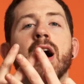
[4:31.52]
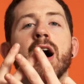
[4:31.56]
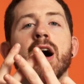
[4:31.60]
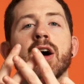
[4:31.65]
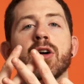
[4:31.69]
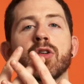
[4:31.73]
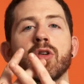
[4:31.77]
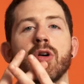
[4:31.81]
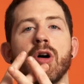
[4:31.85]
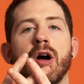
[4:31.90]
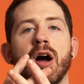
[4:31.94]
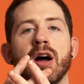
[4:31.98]

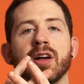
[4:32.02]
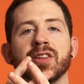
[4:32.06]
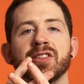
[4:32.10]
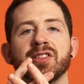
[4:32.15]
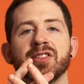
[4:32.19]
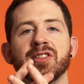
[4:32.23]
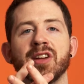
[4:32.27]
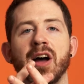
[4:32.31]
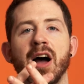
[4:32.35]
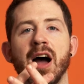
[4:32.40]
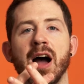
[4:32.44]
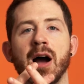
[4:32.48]

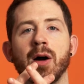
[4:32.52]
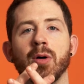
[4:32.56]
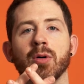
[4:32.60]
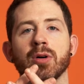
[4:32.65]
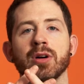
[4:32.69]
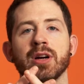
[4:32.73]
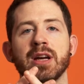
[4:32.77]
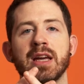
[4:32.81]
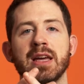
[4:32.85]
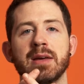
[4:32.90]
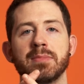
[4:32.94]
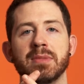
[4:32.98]
across
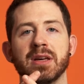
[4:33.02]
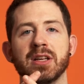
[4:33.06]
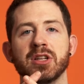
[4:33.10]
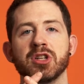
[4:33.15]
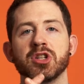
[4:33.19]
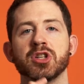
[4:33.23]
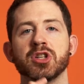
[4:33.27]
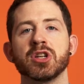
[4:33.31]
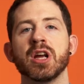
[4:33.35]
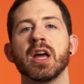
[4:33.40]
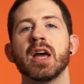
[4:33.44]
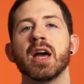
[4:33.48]
our
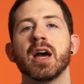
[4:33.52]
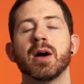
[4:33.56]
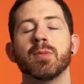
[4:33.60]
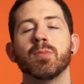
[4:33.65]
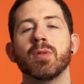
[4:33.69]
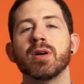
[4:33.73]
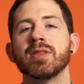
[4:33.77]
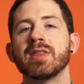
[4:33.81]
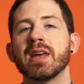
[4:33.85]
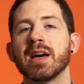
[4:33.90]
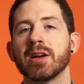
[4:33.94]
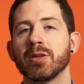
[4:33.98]
image. And
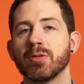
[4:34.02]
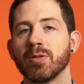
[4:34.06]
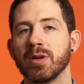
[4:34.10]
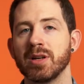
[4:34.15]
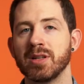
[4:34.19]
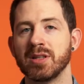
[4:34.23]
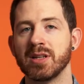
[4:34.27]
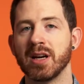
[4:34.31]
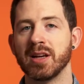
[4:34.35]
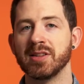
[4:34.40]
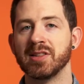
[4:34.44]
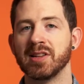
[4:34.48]
what that grid
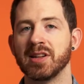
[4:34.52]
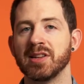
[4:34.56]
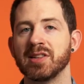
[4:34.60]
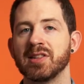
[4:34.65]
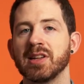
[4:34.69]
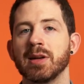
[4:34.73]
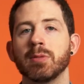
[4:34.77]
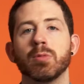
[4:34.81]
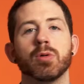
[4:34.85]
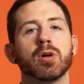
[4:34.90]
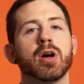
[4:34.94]
does is it will